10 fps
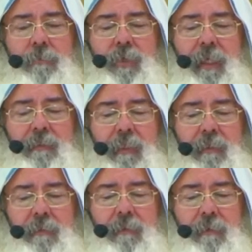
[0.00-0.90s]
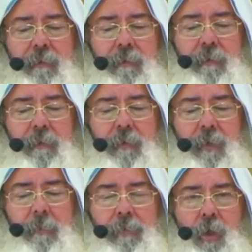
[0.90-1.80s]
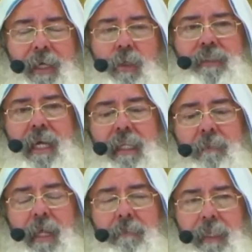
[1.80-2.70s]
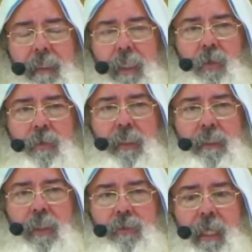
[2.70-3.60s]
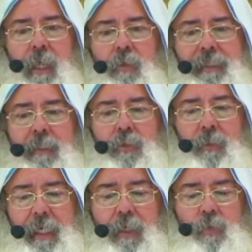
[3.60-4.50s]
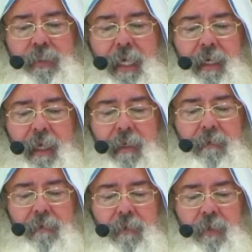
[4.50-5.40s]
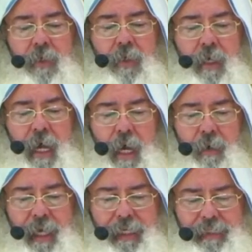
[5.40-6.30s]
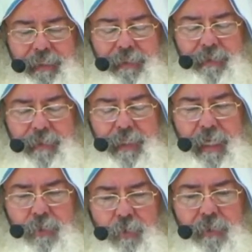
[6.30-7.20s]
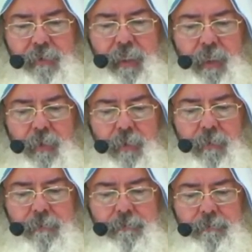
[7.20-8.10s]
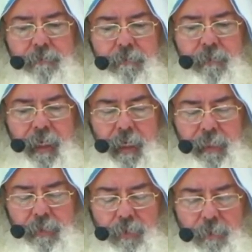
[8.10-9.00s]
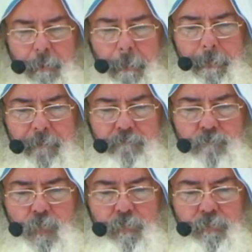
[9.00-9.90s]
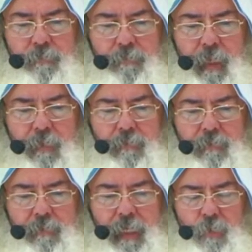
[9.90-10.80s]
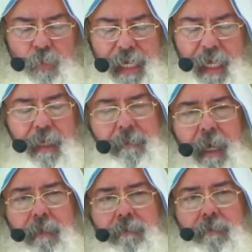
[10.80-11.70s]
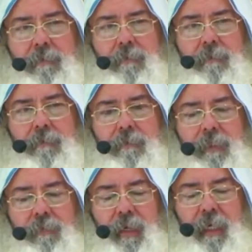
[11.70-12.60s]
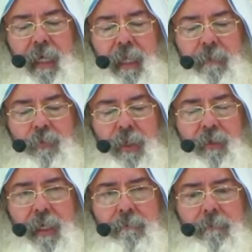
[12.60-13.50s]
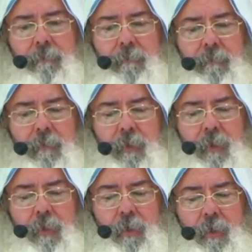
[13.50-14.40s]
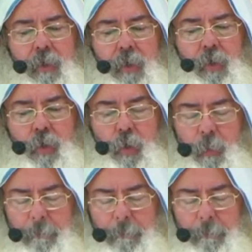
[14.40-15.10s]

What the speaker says: and souls will make a repentance. Tell them to make a repentance. And they started to make a repentance. Only Joshua can do that. But he gives us a free will, and if he has given us blessing, we have to use it. Now, say to your inside this.